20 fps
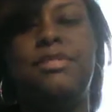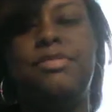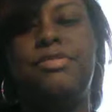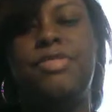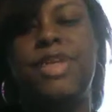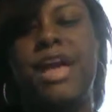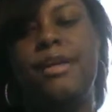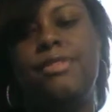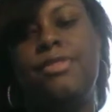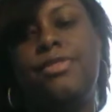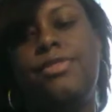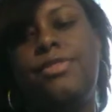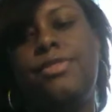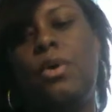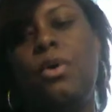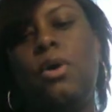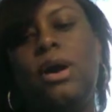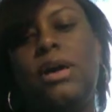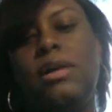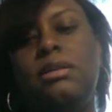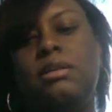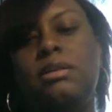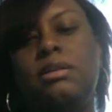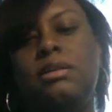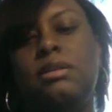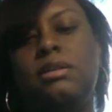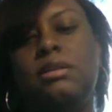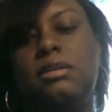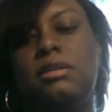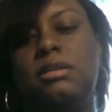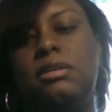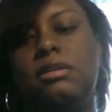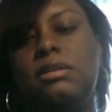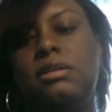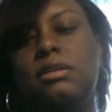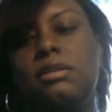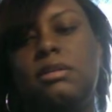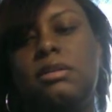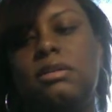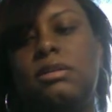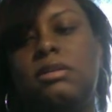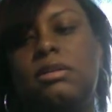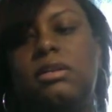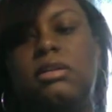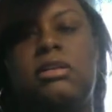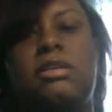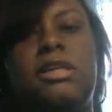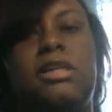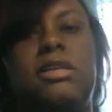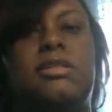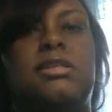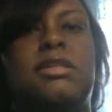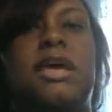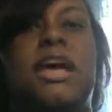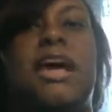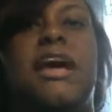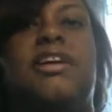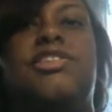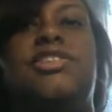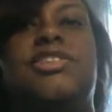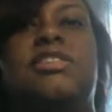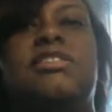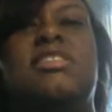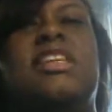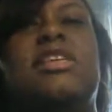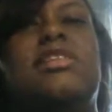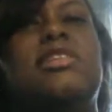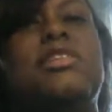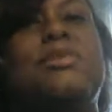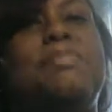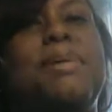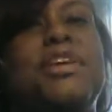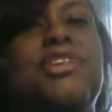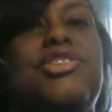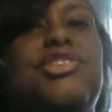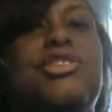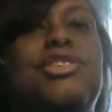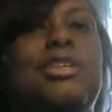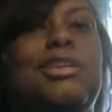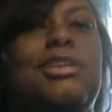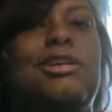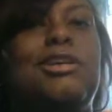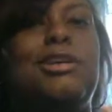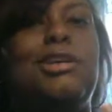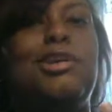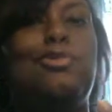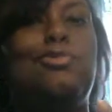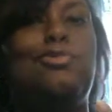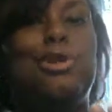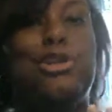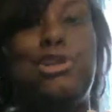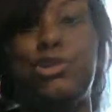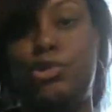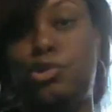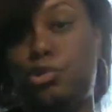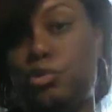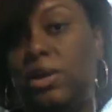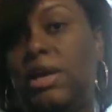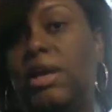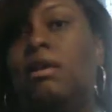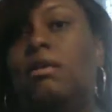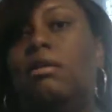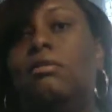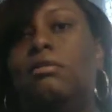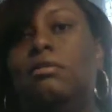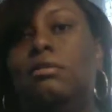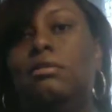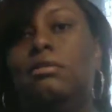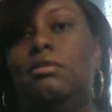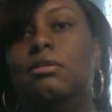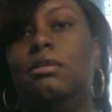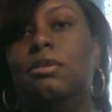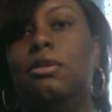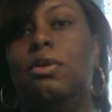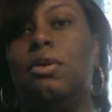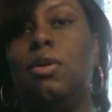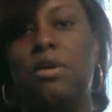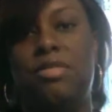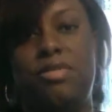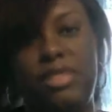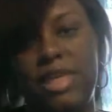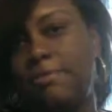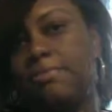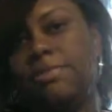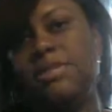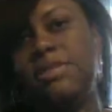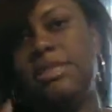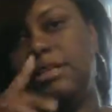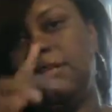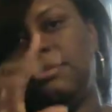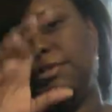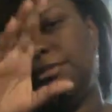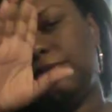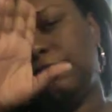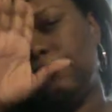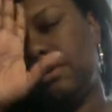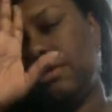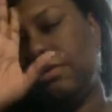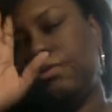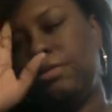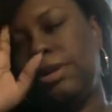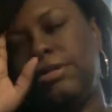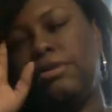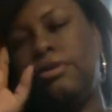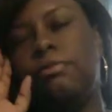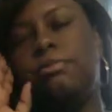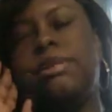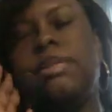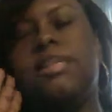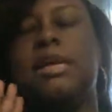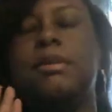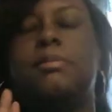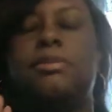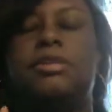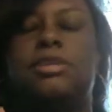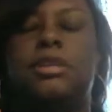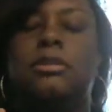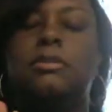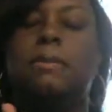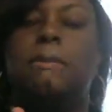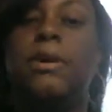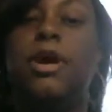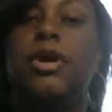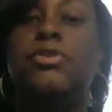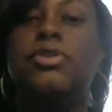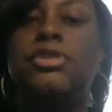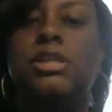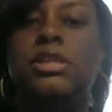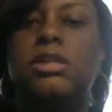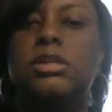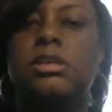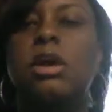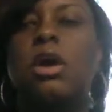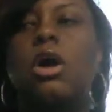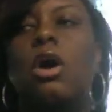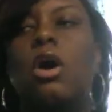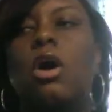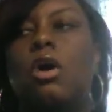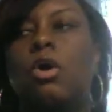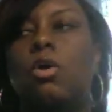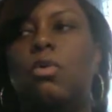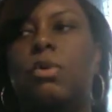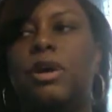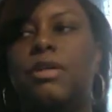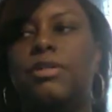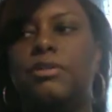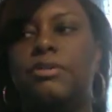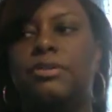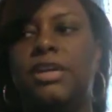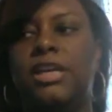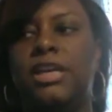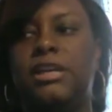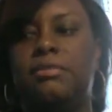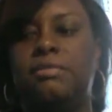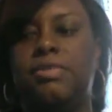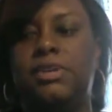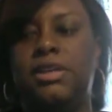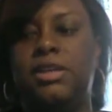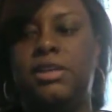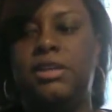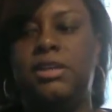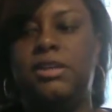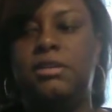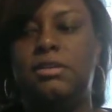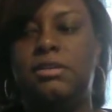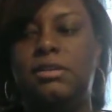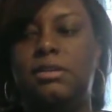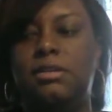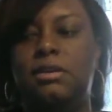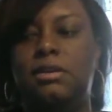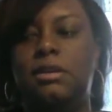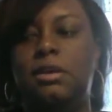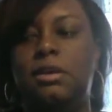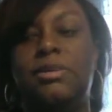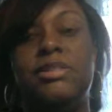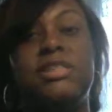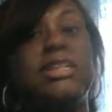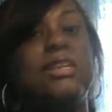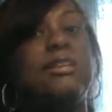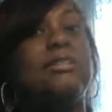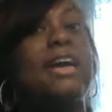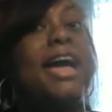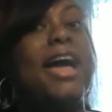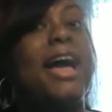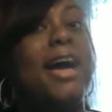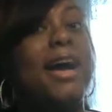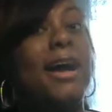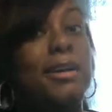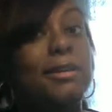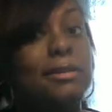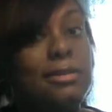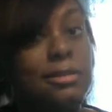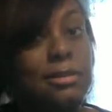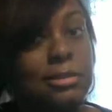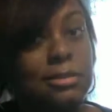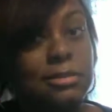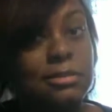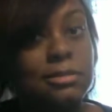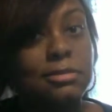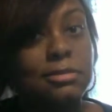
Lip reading: that thought could lead to actions, especially when you dwell on that particular thought, whether it be that particular person or whether it be a particular act,